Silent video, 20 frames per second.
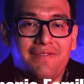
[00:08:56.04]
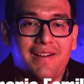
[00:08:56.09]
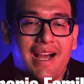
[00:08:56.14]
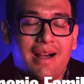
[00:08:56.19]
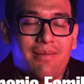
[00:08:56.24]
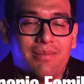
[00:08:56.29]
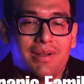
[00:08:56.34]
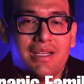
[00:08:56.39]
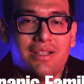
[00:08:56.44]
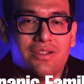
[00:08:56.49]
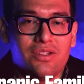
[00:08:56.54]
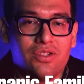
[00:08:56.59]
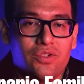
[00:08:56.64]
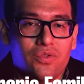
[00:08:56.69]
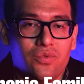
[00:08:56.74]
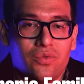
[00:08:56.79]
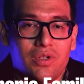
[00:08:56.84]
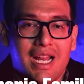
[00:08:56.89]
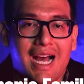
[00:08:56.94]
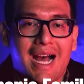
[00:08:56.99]
families
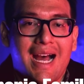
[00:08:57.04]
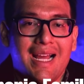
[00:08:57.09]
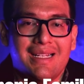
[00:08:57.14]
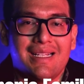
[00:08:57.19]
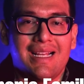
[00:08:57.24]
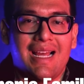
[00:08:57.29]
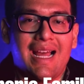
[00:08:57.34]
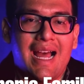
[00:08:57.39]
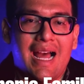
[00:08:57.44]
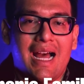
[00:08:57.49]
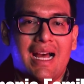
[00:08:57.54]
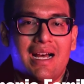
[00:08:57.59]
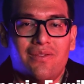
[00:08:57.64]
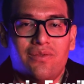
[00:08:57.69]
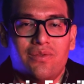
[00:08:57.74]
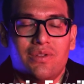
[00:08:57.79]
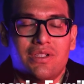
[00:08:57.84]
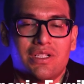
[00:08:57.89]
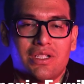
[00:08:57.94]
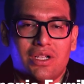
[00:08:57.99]
do not
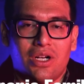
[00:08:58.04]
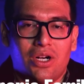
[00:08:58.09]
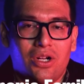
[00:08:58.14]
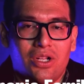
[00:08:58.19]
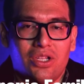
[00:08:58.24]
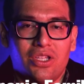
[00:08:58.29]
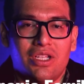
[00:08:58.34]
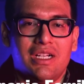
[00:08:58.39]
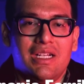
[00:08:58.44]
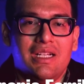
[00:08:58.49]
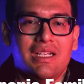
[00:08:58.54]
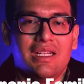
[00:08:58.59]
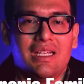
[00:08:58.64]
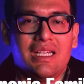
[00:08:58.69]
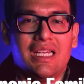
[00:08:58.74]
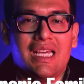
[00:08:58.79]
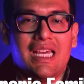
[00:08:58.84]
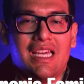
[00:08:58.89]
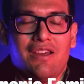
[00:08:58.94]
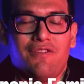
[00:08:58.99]
have what's called
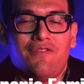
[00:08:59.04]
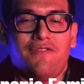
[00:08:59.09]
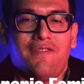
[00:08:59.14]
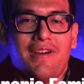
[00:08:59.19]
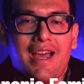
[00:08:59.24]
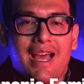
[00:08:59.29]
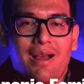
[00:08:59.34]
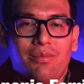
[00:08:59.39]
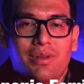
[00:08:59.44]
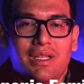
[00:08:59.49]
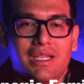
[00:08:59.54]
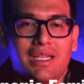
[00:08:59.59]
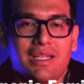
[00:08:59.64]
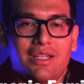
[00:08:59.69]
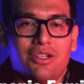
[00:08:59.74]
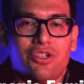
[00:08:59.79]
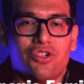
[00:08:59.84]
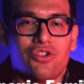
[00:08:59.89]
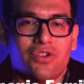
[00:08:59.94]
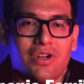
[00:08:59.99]
a
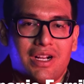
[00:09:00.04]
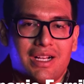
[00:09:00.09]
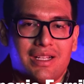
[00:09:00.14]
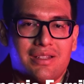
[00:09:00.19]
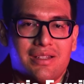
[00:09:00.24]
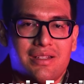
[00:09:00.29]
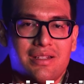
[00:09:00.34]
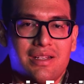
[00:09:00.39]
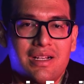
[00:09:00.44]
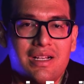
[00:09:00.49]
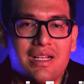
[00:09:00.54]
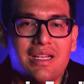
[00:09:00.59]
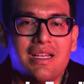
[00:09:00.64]
family trust.